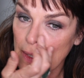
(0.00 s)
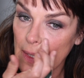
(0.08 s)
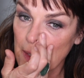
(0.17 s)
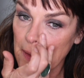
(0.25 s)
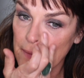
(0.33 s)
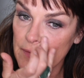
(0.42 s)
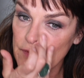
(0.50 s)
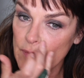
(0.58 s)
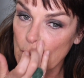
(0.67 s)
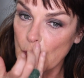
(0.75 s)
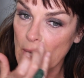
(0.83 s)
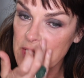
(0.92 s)
Um, if
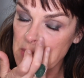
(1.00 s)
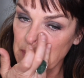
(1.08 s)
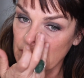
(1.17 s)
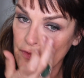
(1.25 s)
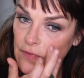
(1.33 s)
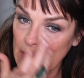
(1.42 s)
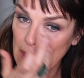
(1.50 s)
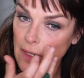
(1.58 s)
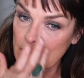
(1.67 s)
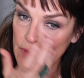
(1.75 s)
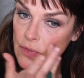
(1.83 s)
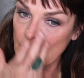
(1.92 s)
you've been watching me for very
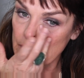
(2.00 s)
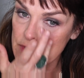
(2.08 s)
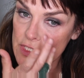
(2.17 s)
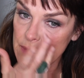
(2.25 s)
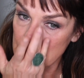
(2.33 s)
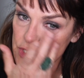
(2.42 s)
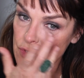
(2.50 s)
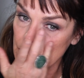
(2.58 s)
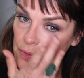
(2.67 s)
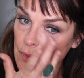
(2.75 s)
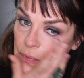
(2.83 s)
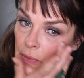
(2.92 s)
long, you know this to be
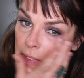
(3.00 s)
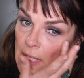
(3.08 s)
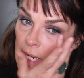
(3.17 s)
true.